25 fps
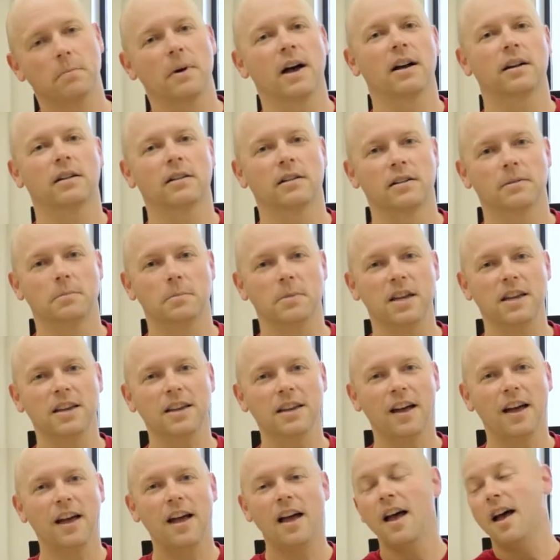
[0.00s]
back on me,
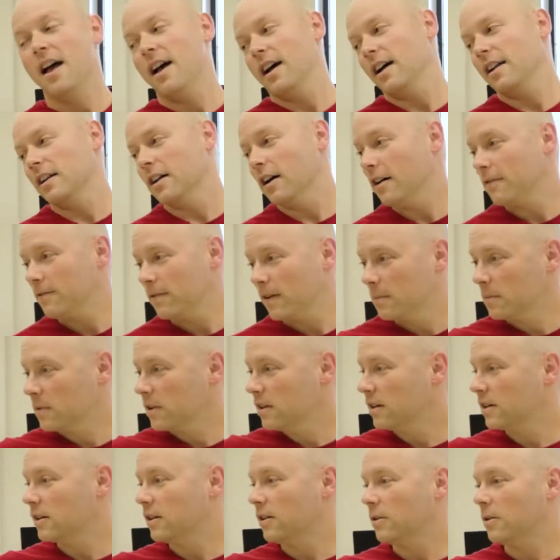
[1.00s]
and off I'm
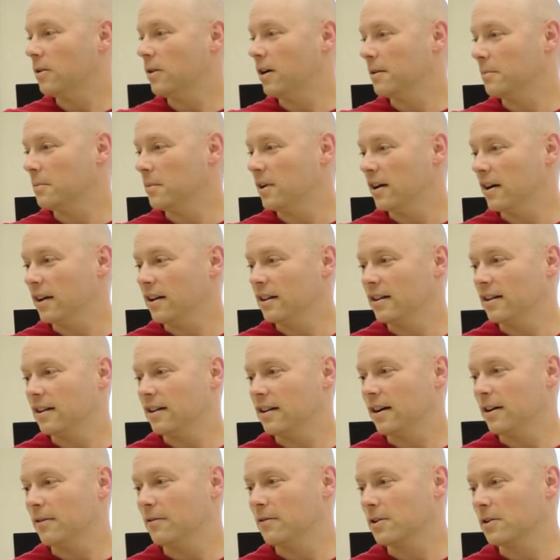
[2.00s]
gonna go on my
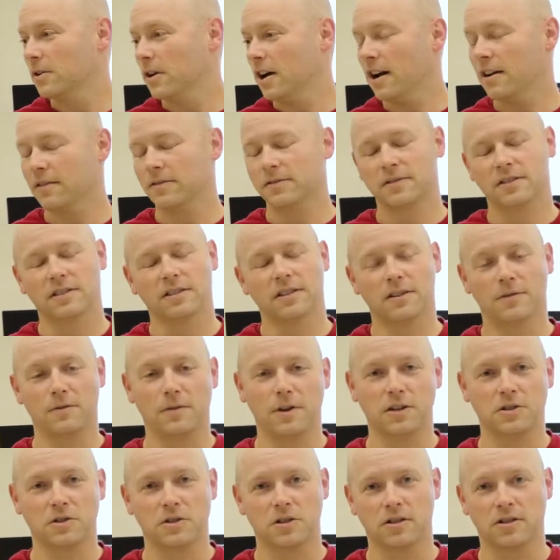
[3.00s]
hovercraft
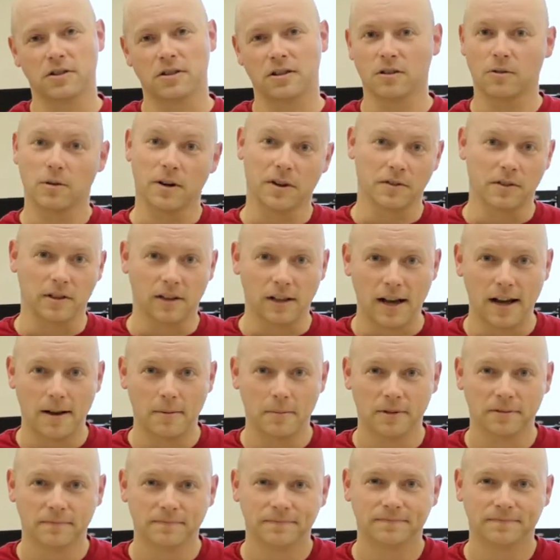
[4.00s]
adventure around the lab.